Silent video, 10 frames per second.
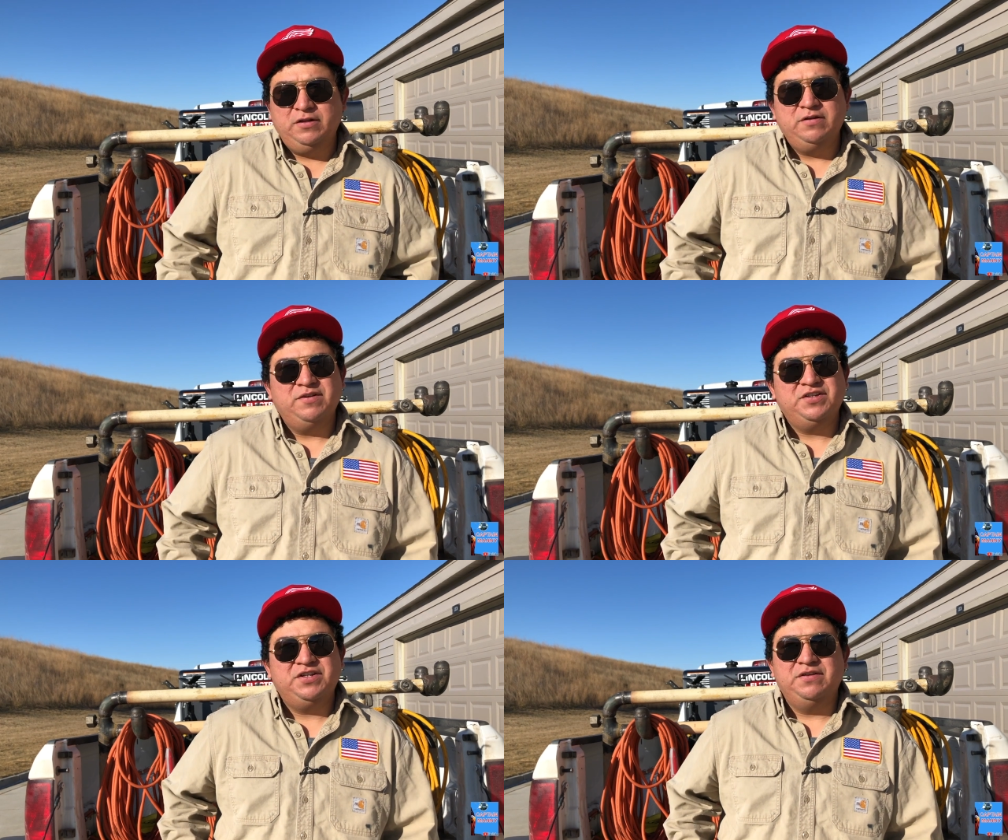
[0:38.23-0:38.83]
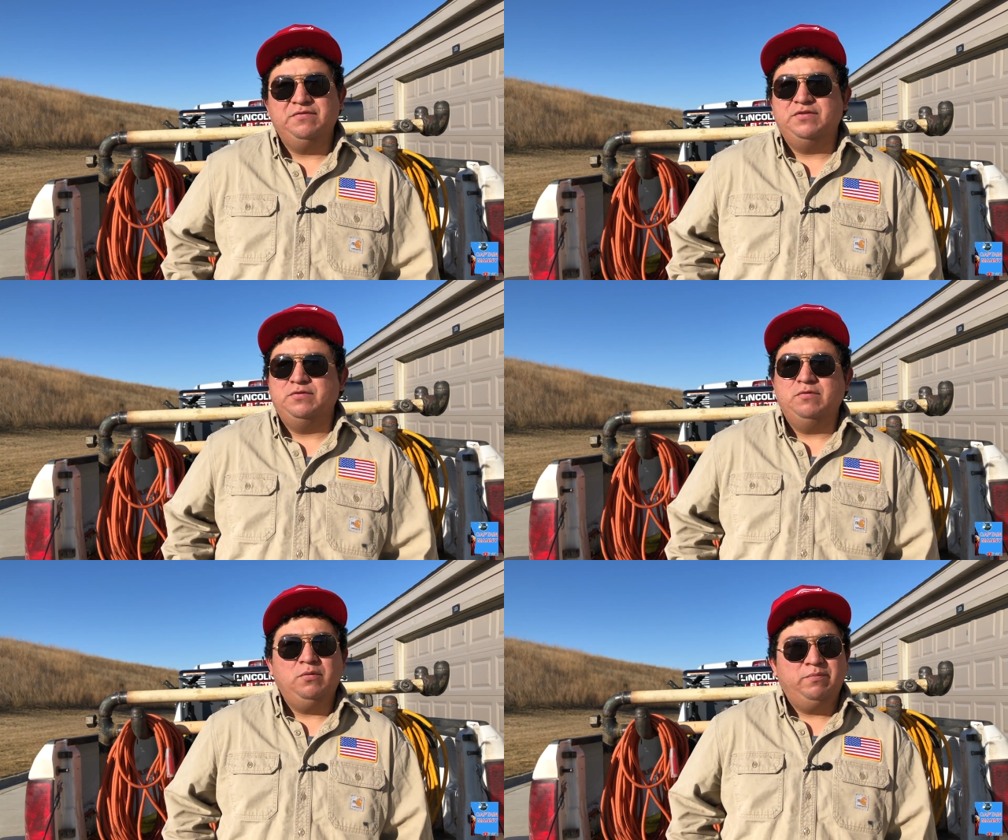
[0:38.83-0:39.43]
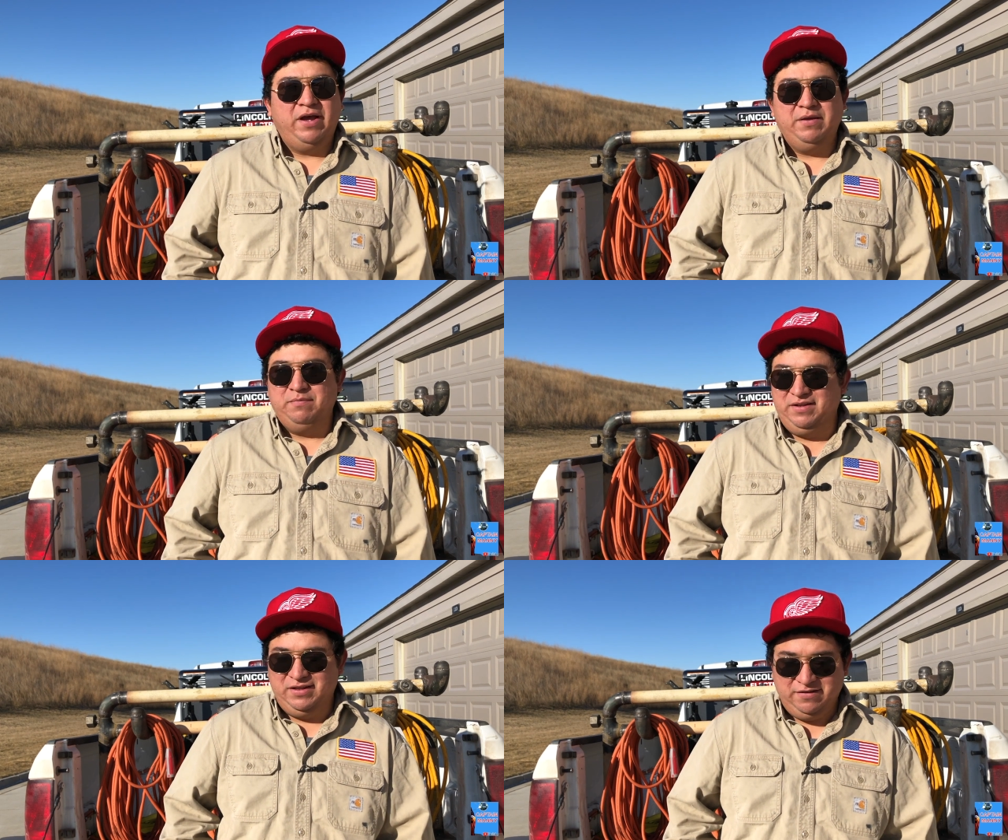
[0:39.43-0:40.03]
machine to weld pipe
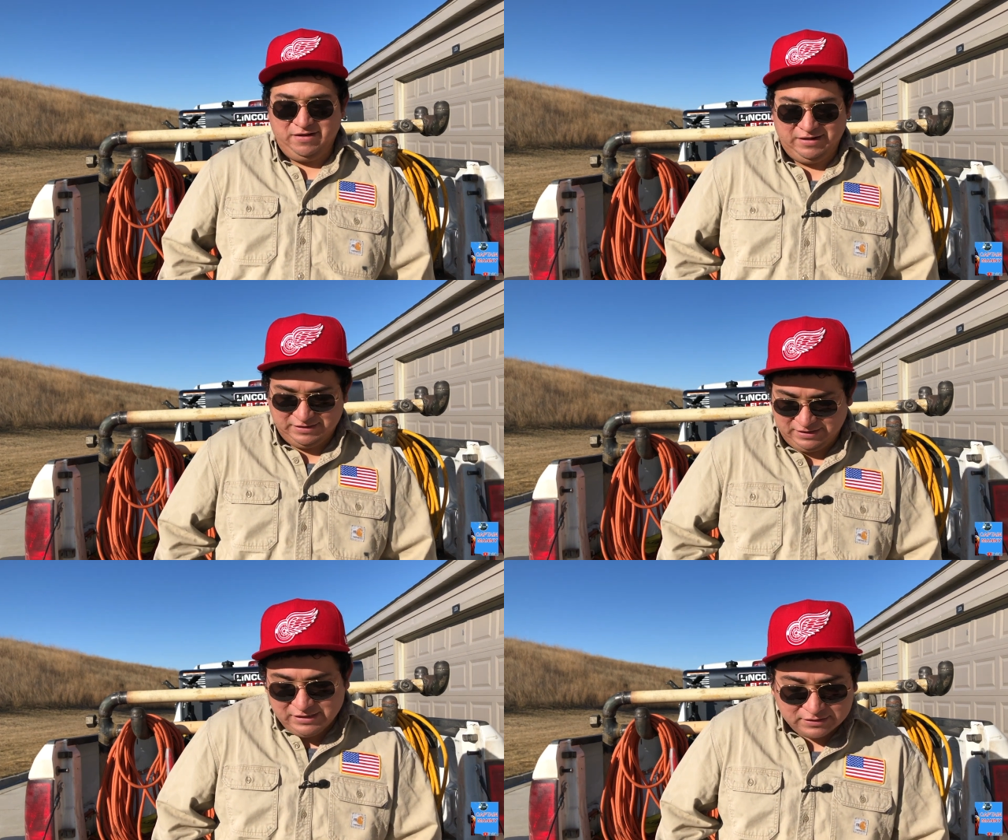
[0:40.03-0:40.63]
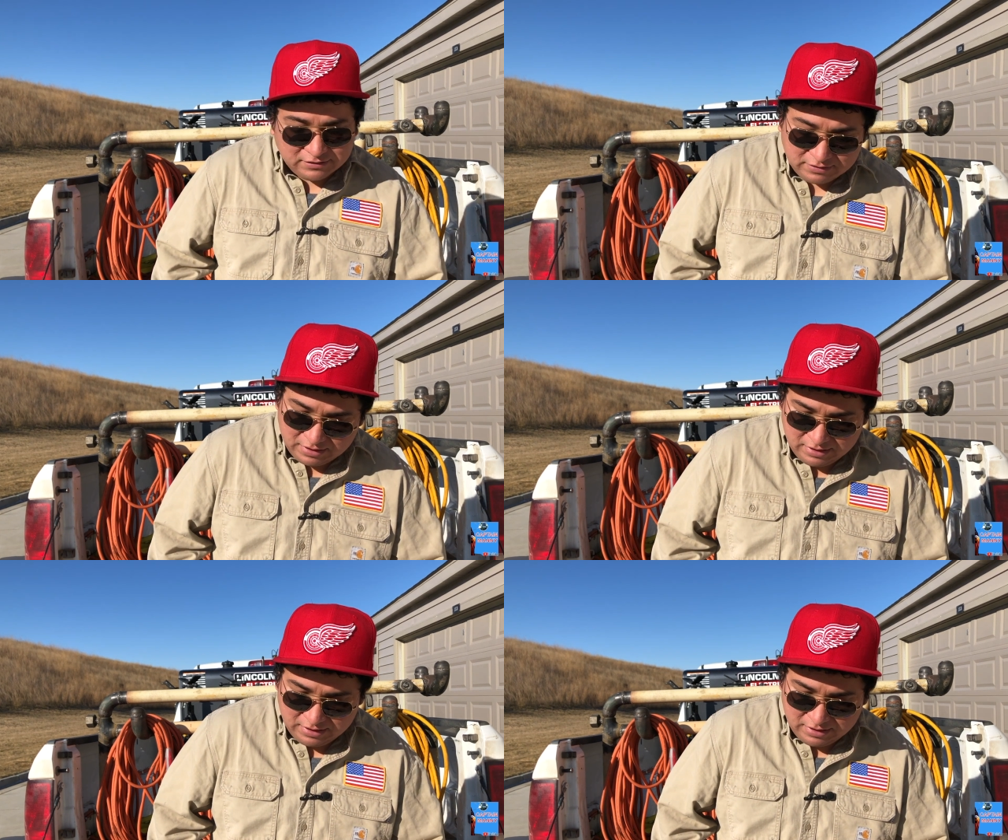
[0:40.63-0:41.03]
in the United States?